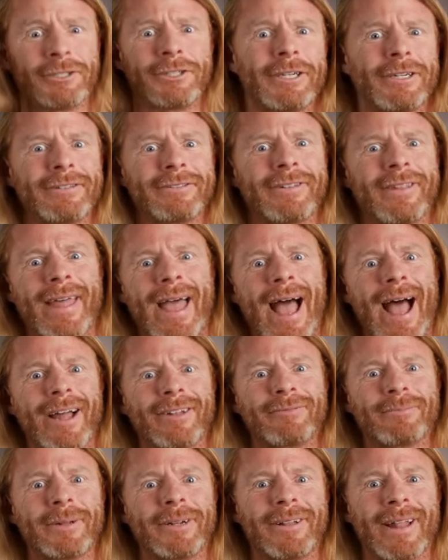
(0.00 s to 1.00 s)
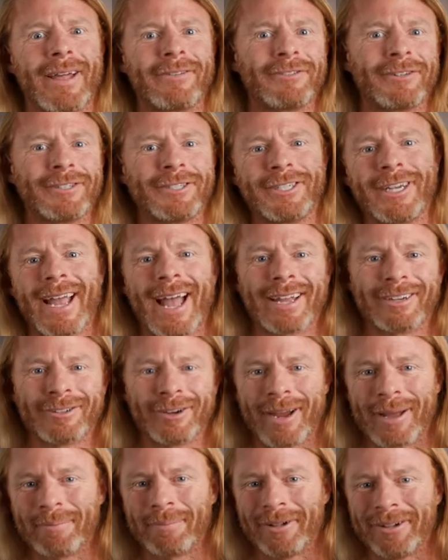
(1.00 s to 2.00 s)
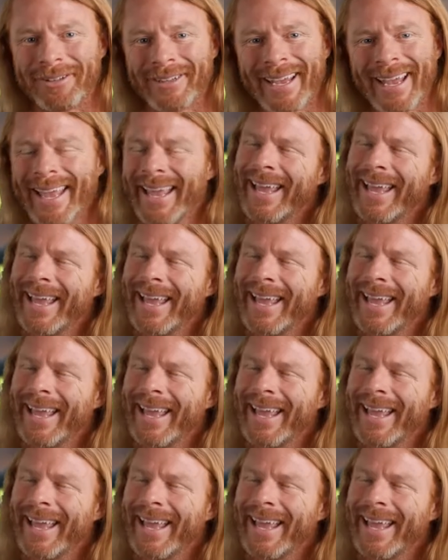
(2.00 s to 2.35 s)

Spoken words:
she is in the hospital after she got trampled.